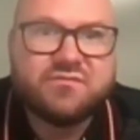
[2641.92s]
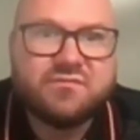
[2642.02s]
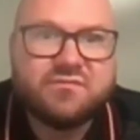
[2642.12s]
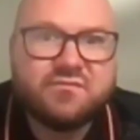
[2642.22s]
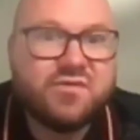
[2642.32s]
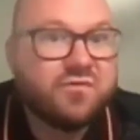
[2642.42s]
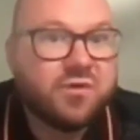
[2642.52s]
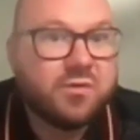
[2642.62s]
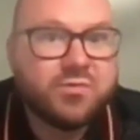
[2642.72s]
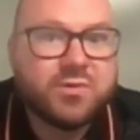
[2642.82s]
few and
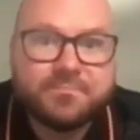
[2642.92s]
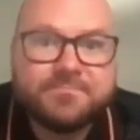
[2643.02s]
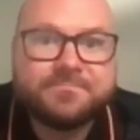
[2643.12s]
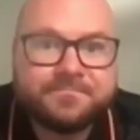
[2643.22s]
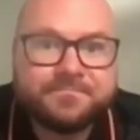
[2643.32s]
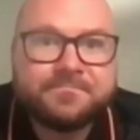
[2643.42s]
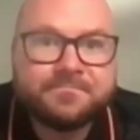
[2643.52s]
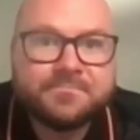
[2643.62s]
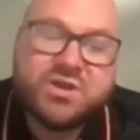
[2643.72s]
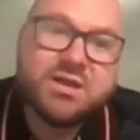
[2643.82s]
far between.
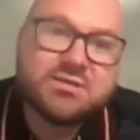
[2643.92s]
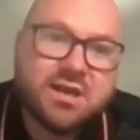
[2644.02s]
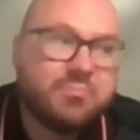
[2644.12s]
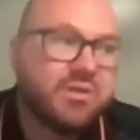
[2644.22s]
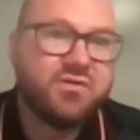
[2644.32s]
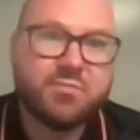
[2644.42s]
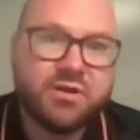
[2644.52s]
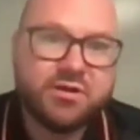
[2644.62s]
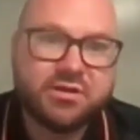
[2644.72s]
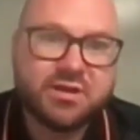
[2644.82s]
So yes, I'm leaving
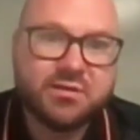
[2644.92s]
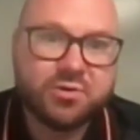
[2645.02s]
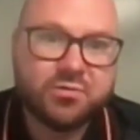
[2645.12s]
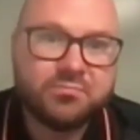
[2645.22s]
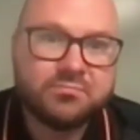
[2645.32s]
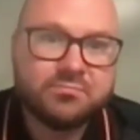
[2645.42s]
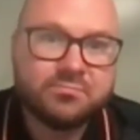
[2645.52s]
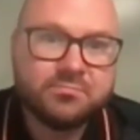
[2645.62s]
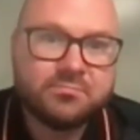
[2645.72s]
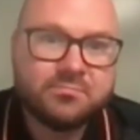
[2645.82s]
money on the table,
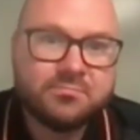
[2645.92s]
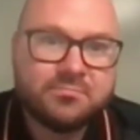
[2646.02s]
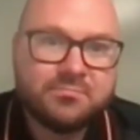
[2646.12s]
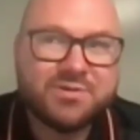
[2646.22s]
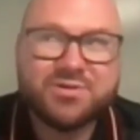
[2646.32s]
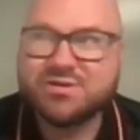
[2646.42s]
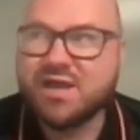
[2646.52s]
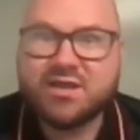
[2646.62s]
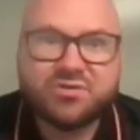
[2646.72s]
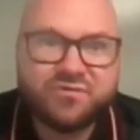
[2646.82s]
but there's a
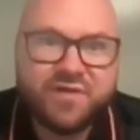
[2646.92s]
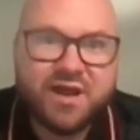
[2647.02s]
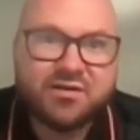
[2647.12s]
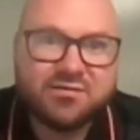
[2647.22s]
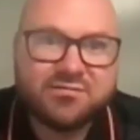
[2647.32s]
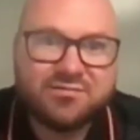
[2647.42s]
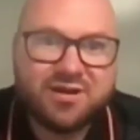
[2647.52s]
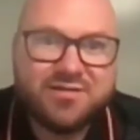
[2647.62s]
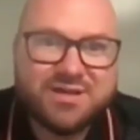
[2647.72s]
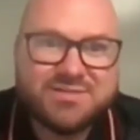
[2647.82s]
hassle factor,
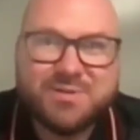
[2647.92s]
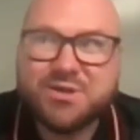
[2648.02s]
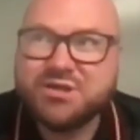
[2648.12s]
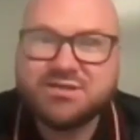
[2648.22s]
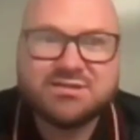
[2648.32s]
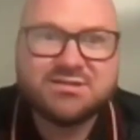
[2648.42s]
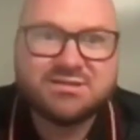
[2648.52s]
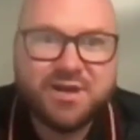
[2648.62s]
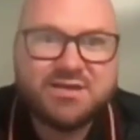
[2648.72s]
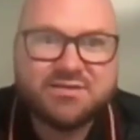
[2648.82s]
right? Especially because this is
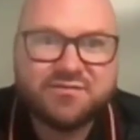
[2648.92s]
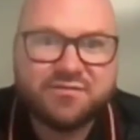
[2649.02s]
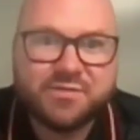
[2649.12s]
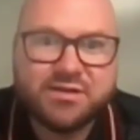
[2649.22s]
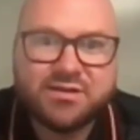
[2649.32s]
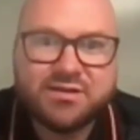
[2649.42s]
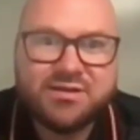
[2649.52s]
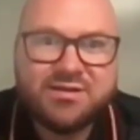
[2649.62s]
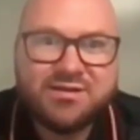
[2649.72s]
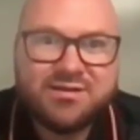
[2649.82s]
a passive for me.
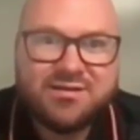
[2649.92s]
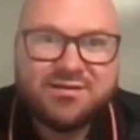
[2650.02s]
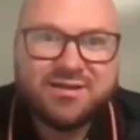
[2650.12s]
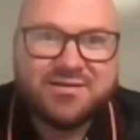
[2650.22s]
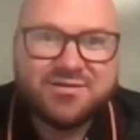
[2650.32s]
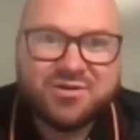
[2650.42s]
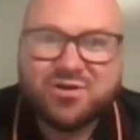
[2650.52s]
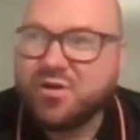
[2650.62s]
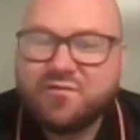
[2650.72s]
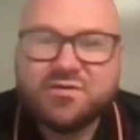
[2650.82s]
Like,
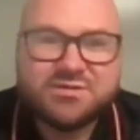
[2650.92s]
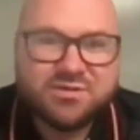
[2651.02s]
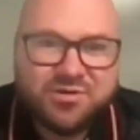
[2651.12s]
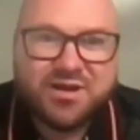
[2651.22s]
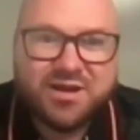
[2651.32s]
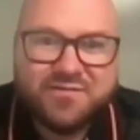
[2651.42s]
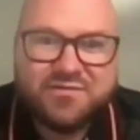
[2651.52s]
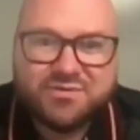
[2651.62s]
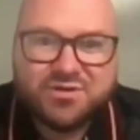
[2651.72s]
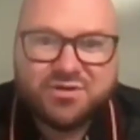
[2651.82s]
turning over is annoying. I have
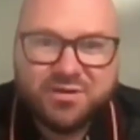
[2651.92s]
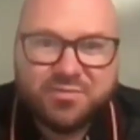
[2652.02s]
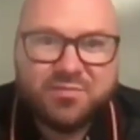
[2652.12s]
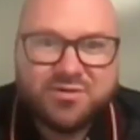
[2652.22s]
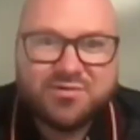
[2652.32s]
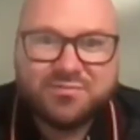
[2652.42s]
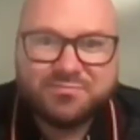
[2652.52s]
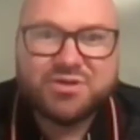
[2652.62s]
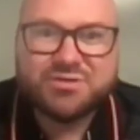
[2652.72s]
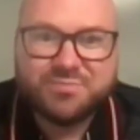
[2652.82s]
to show the apartment to a
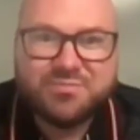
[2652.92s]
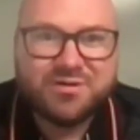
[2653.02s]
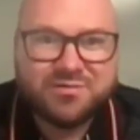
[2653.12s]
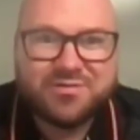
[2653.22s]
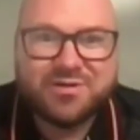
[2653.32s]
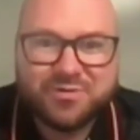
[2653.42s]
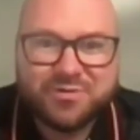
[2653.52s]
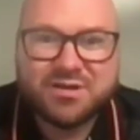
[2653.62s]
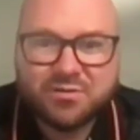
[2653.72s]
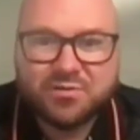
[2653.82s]
bunch of people. I don't really
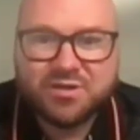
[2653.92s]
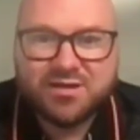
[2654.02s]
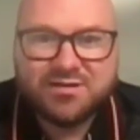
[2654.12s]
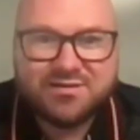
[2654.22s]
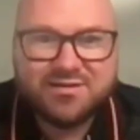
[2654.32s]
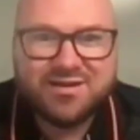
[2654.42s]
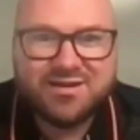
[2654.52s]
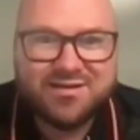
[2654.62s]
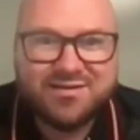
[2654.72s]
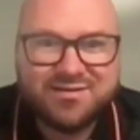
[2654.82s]
want to deal with that.
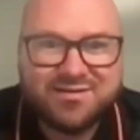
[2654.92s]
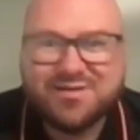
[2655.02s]
And you